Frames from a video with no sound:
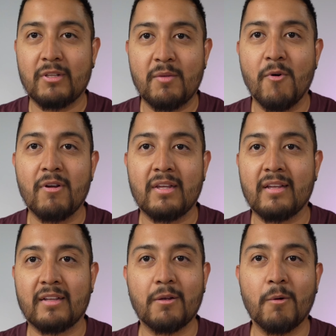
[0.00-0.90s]
the money
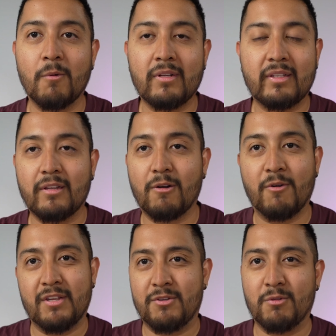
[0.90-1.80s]
that all
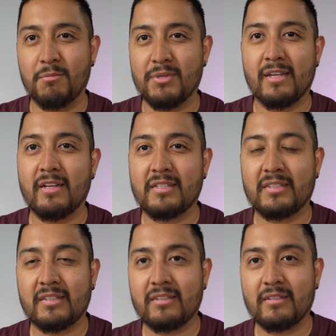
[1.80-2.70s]
other YouTube channels
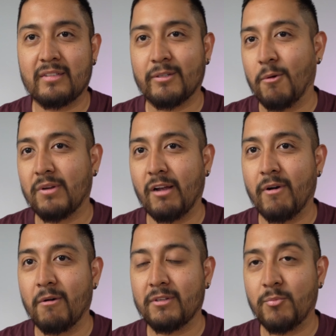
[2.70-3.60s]
talk
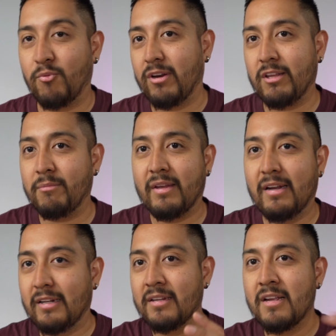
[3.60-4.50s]
about
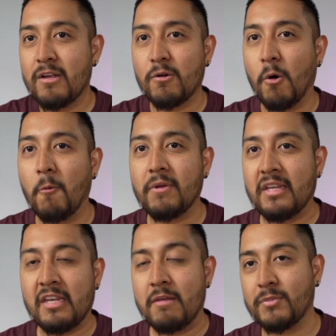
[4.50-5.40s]
pre-built
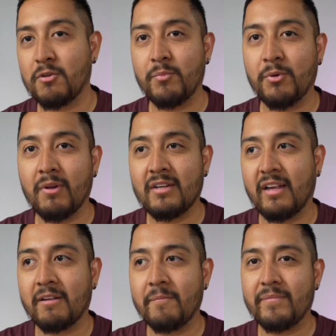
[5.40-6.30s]
OEM's computer.
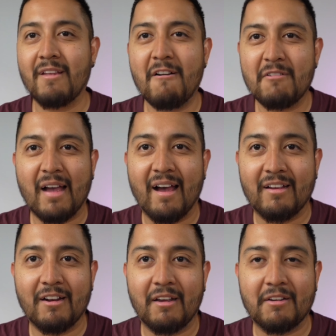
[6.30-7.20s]
Like, no guy,
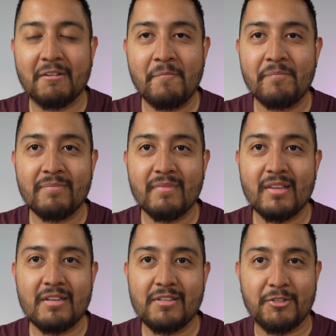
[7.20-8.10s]
like,
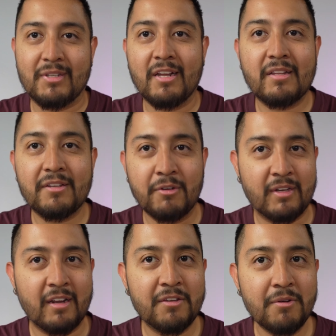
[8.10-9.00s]
just get
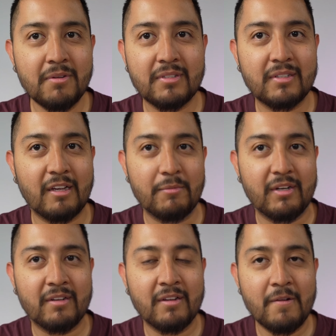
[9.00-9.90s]
it used. I mean,